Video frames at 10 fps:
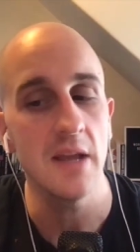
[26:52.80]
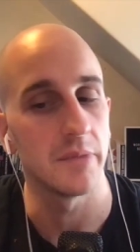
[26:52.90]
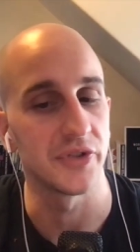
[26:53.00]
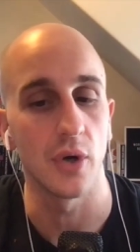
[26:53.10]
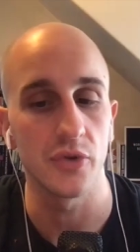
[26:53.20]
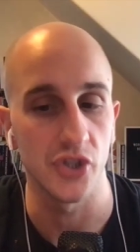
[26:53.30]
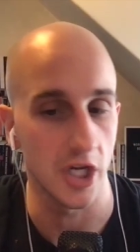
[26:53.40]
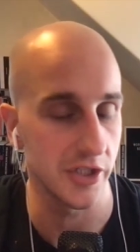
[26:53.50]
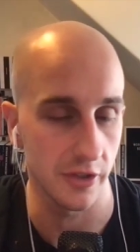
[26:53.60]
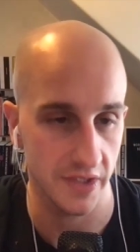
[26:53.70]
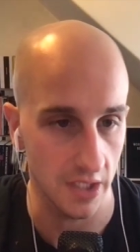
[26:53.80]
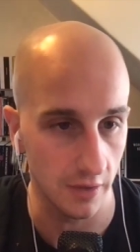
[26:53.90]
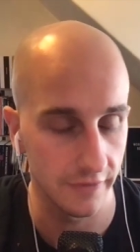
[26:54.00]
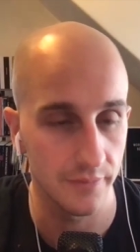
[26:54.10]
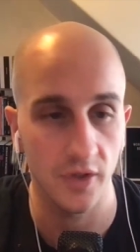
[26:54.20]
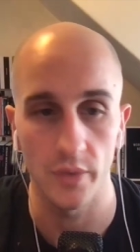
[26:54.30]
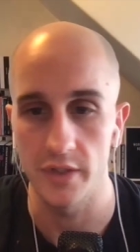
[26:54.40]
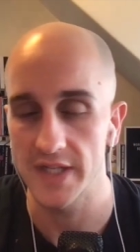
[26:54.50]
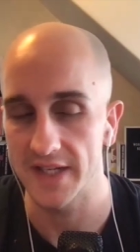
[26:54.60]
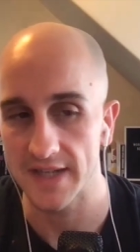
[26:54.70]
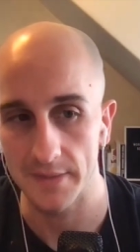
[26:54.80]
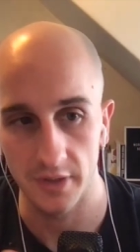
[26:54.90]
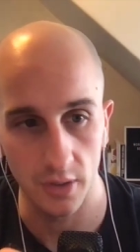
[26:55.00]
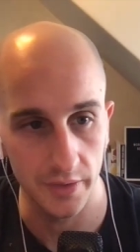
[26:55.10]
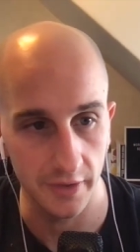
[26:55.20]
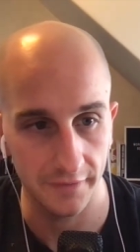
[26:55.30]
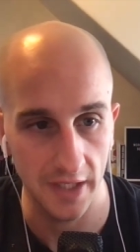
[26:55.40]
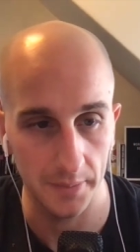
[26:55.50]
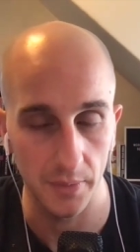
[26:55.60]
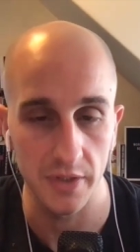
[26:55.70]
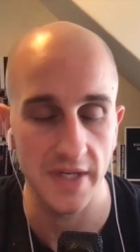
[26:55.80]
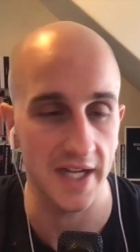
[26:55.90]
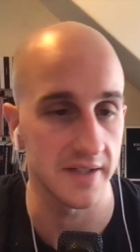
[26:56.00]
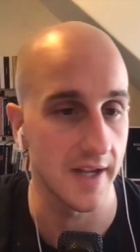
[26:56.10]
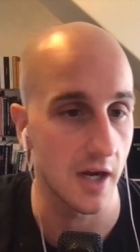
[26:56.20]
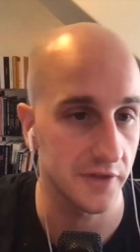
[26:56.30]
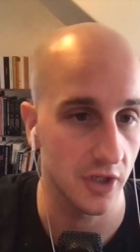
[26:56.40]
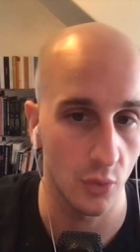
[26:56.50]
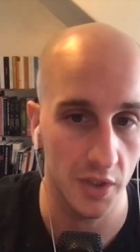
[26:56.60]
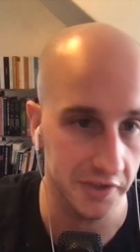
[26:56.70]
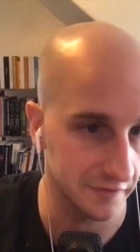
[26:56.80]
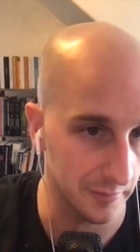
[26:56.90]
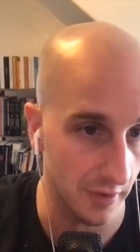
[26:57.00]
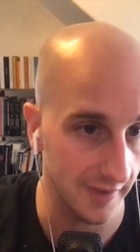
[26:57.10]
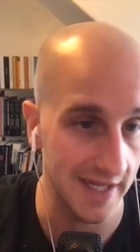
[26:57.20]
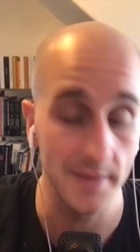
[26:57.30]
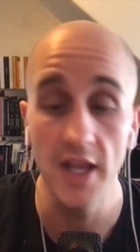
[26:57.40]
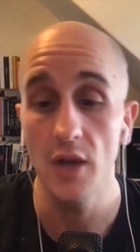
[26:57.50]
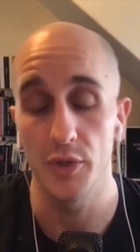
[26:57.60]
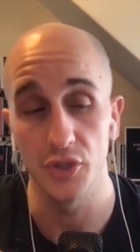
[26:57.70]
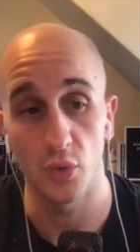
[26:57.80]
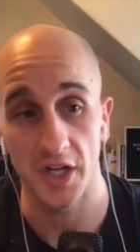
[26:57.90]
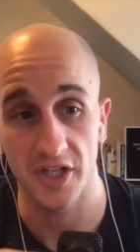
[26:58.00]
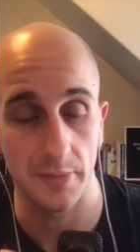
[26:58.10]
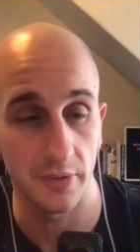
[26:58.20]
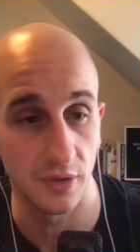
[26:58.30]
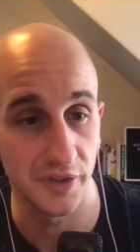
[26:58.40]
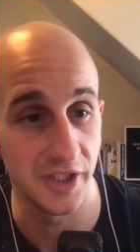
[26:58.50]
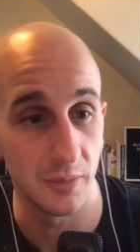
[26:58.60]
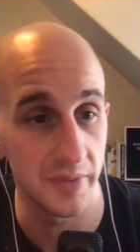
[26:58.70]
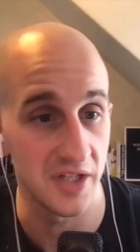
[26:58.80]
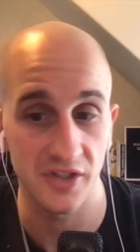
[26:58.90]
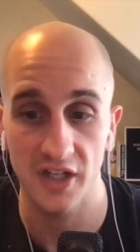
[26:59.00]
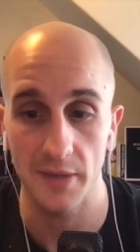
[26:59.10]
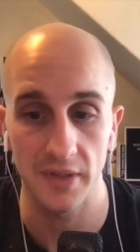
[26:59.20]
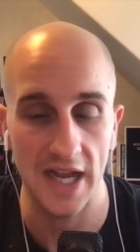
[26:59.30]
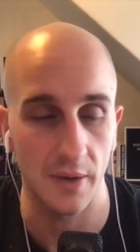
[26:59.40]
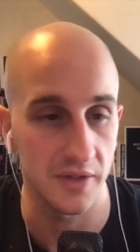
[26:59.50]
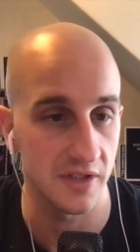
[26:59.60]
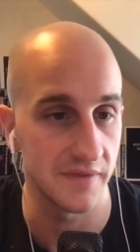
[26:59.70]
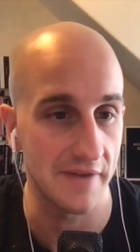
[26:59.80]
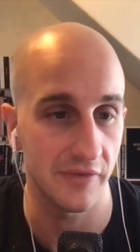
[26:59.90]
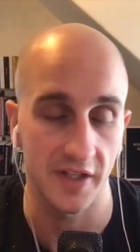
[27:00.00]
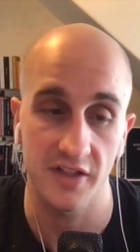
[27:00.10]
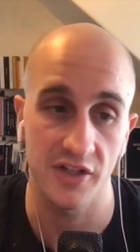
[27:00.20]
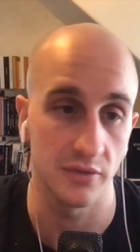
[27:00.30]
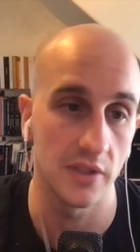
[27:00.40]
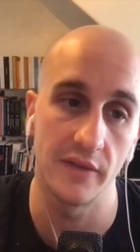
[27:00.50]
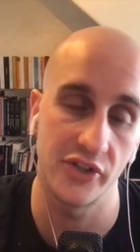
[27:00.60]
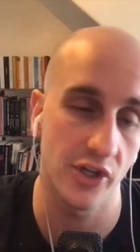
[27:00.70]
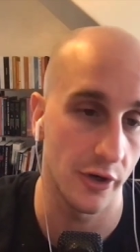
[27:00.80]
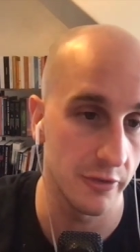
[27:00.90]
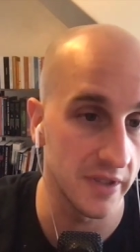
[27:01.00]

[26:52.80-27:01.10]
but don't judge yourself when you take time to go with your family, when you take a day off to go watch a football game, when you watch a couple, binge a couple hours of Netflix because you love a show you've been